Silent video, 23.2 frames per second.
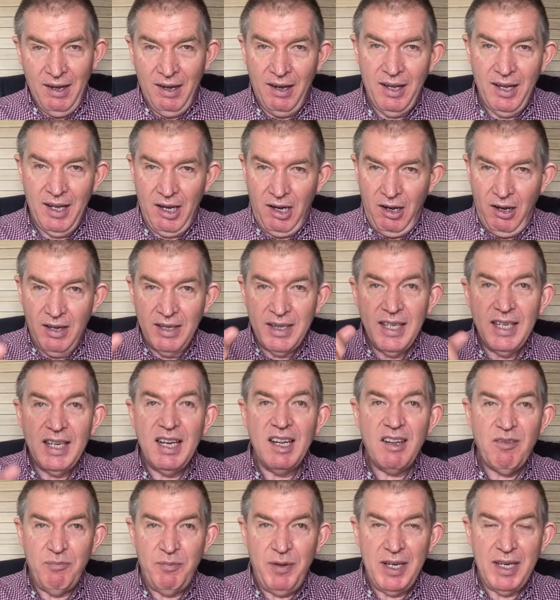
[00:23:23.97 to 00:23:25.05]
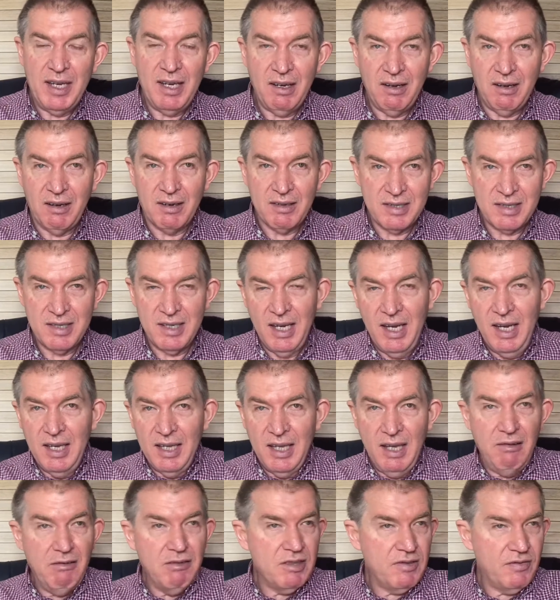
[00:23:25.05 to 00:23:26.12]
Uh, on the day of Pentecost,
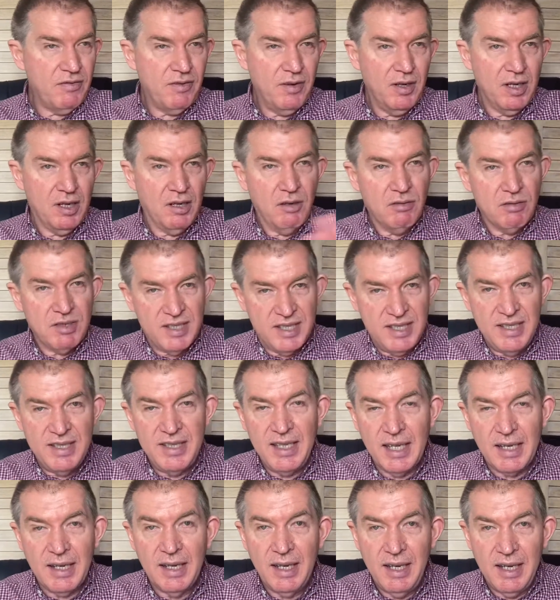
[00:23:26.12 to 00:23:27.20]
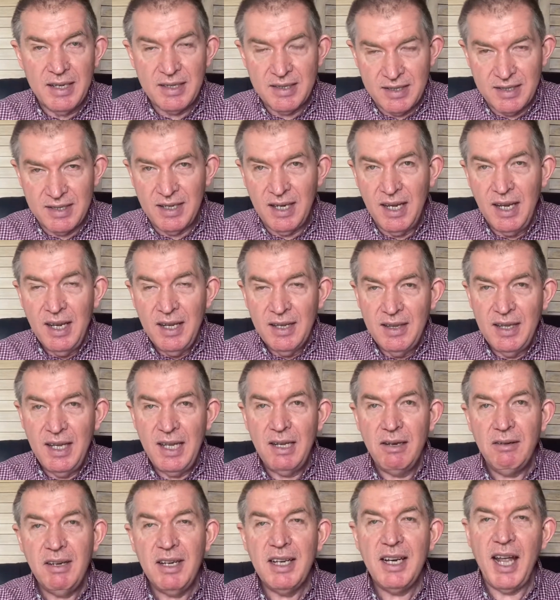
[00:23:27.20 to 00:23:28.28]
there was you see that list
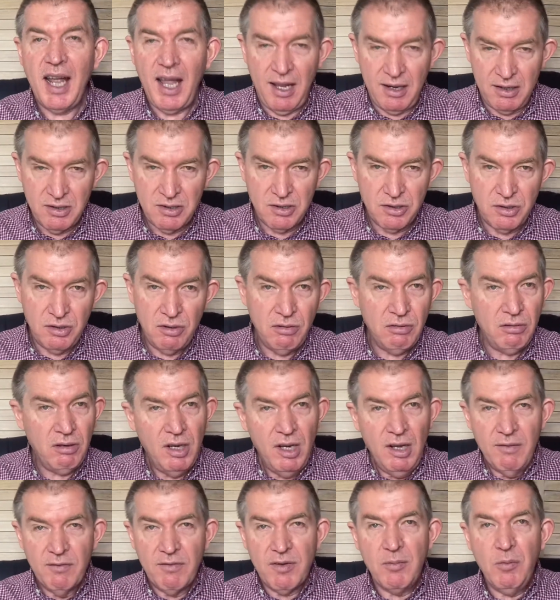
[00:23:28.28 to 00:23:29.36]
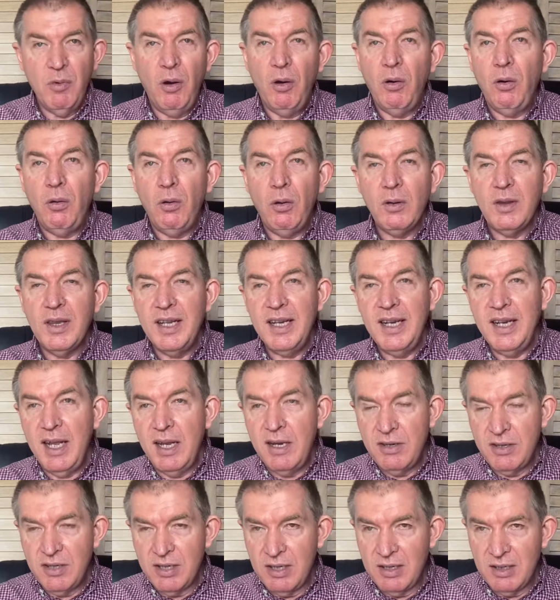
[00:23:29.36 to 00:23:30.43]
there in Acts 2 from all the
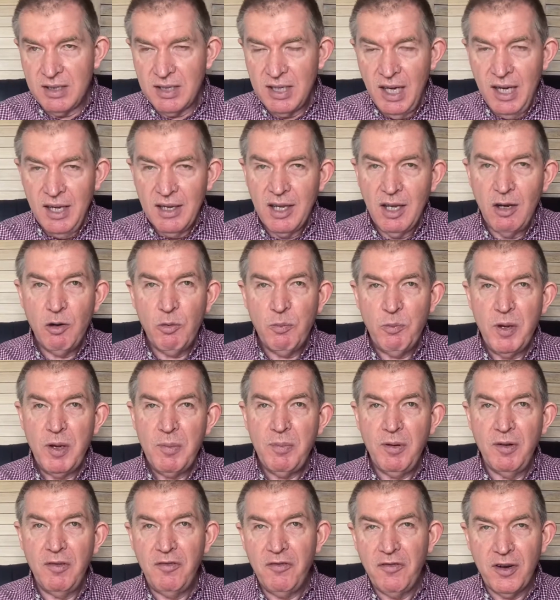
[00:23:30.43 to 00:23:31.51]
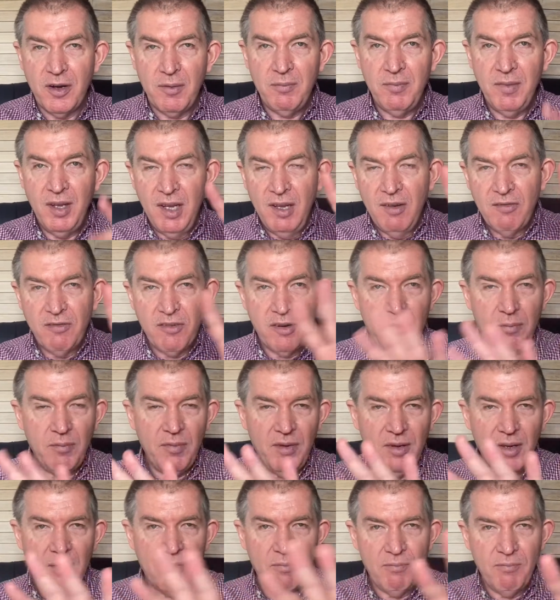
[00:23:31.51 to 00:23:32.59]
nations. There were people from from
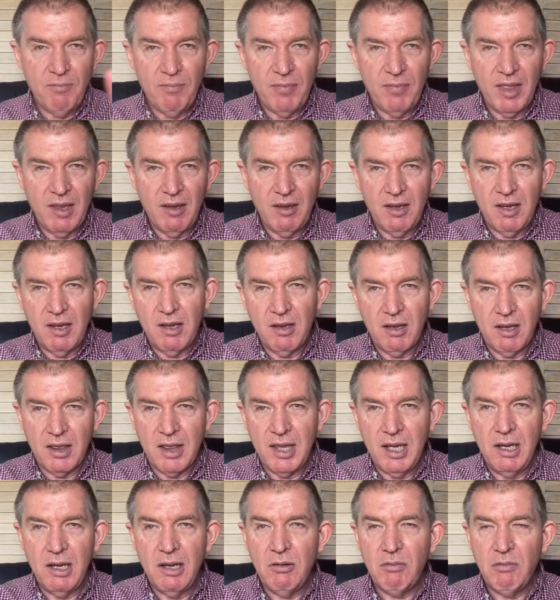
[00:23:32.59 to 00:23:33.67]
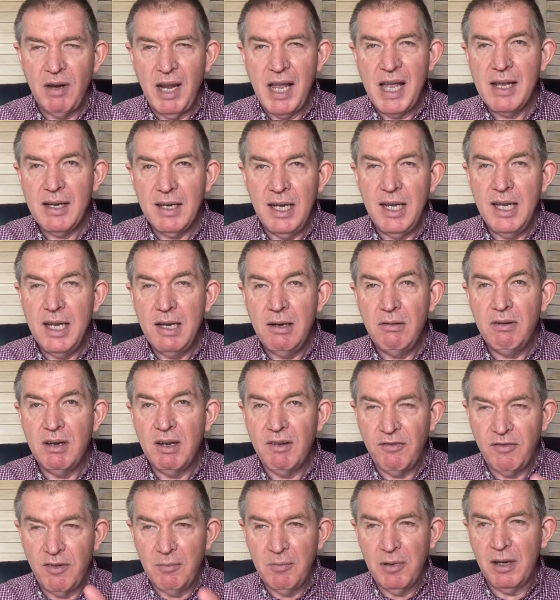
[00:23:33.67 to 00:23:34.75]
mm, mm, the Iran area,
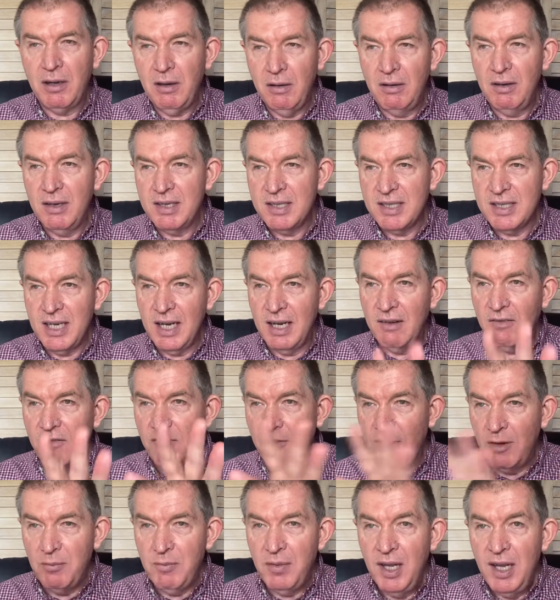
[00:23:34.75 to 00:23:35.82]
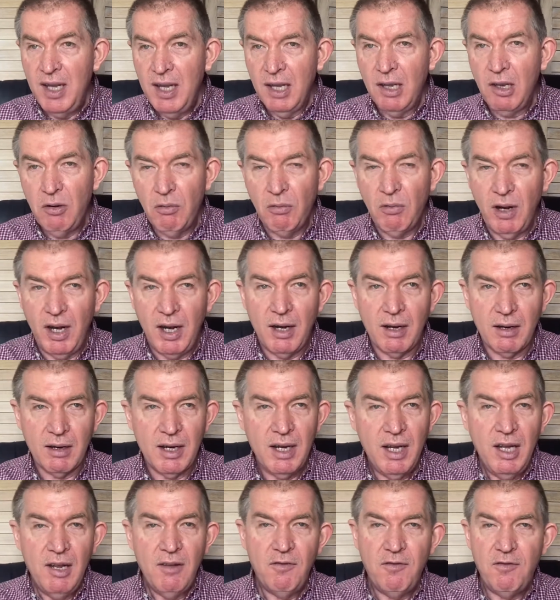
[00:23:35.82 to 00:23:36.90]
from Kurdistan, from Iraq,
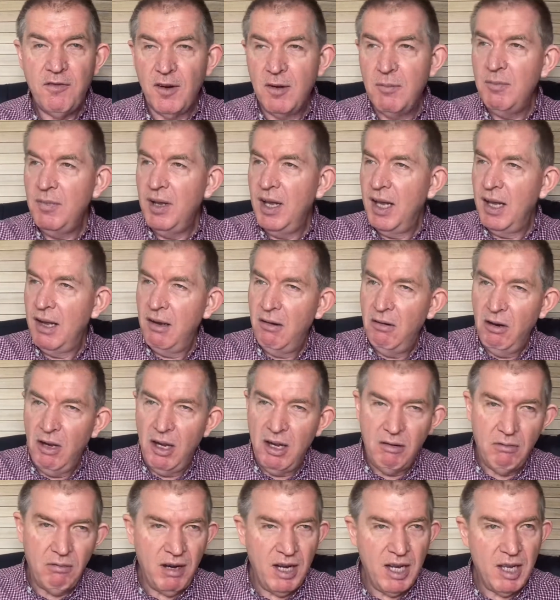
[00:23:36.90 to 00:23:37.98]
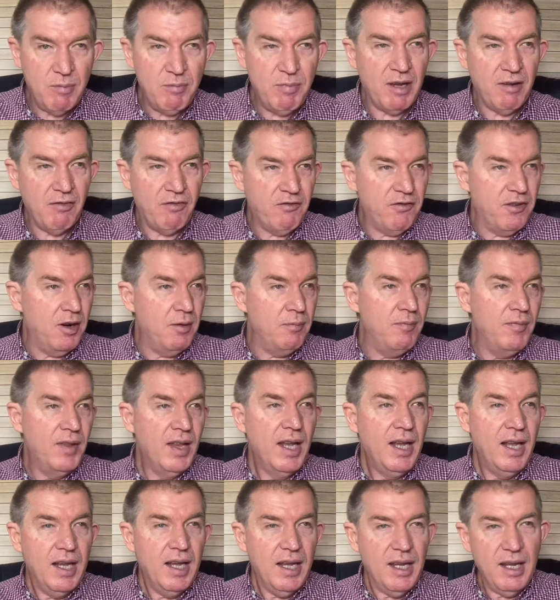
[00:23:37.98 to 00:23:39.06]
from uh, uh Arabia, from
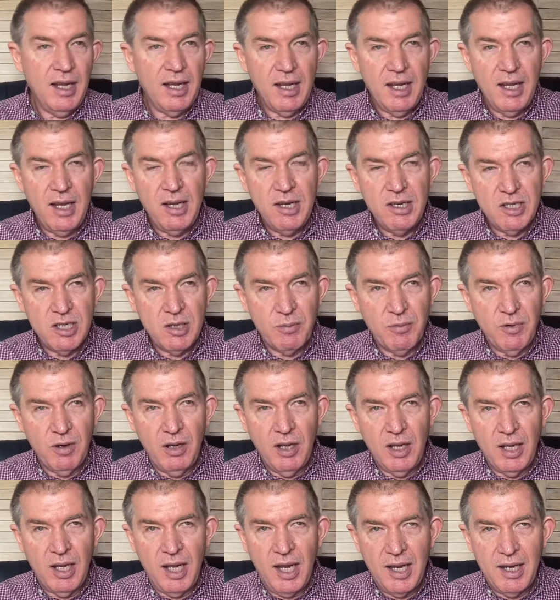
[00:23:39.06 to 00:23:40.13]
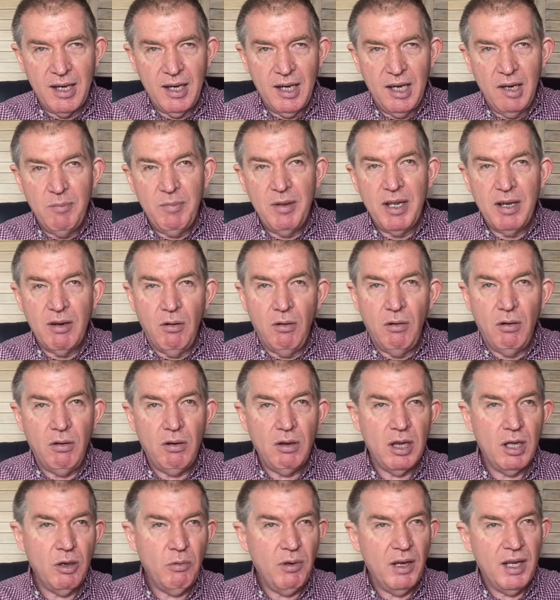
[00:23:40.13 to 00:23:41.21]
Egypt uh, and Libya, and all
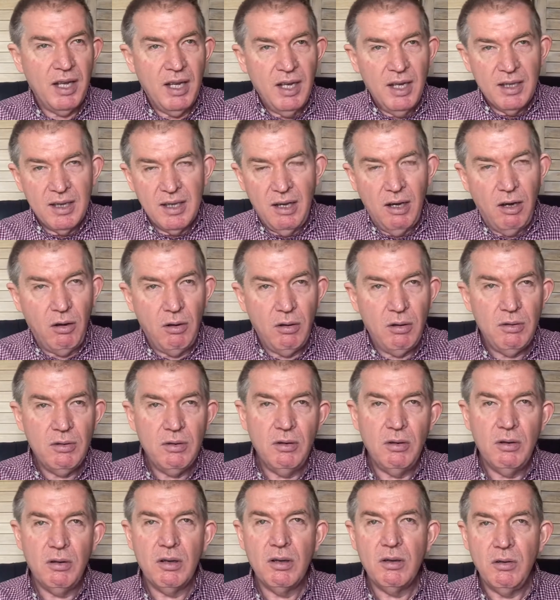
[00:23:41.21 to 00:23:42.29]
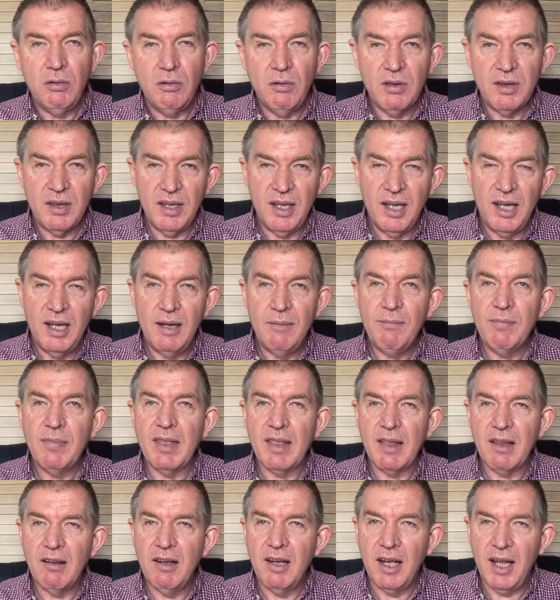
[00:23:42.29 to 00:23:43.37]
the way, the whole North um,
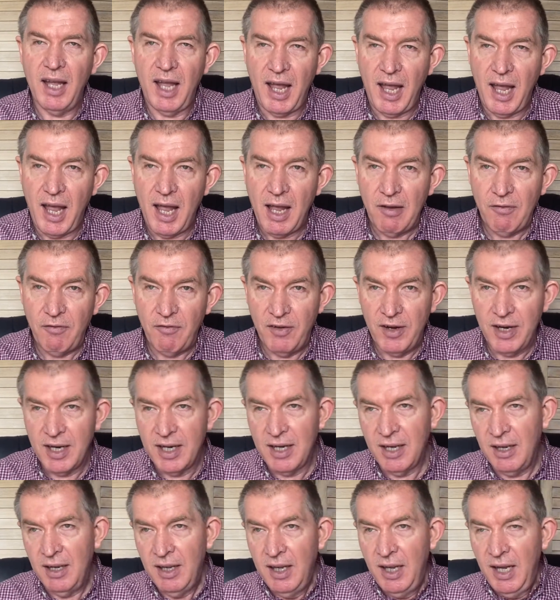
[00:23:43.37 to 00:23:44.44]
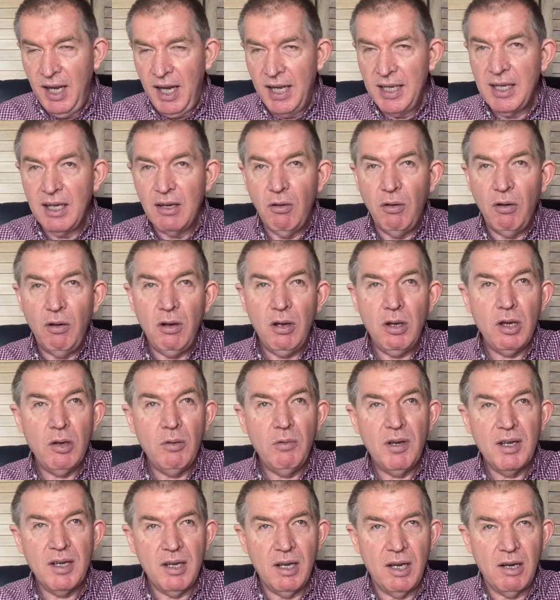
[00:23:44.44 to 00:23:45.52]
uh, Africa, and then all the
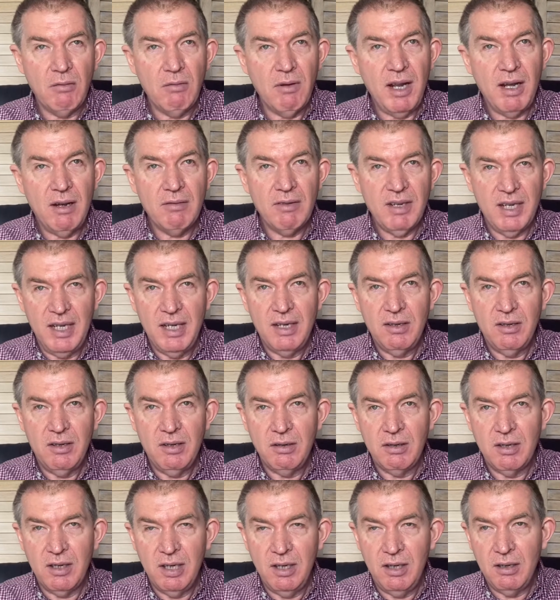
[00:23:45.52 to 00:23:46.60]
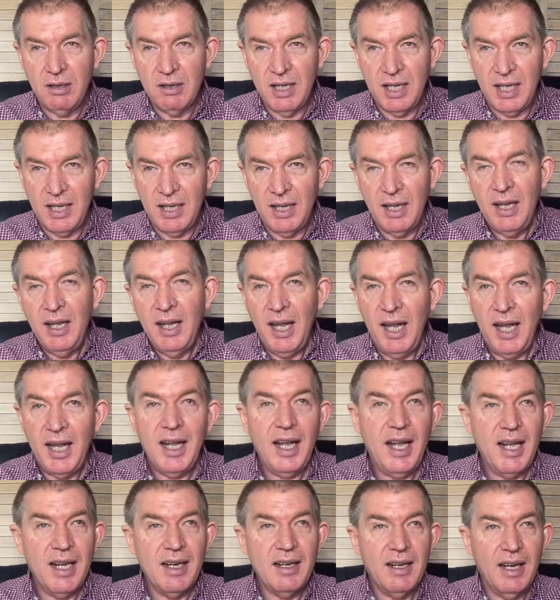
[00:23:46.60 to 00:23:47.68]
way around into Turkey and,
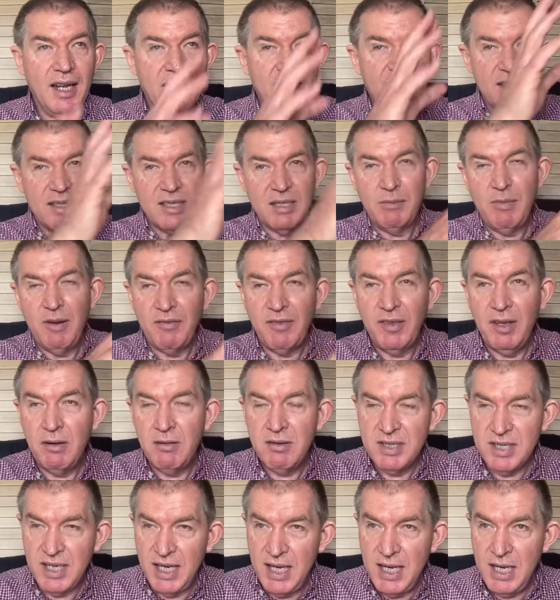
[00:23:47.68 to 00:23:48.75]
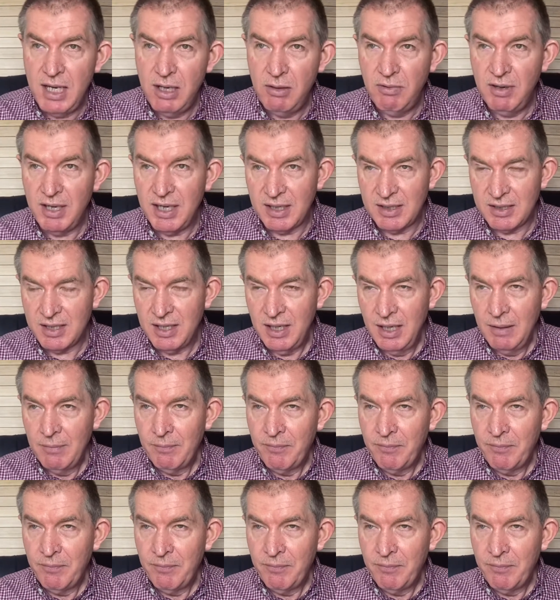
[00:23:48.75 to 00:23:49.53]
and, and some of those areas.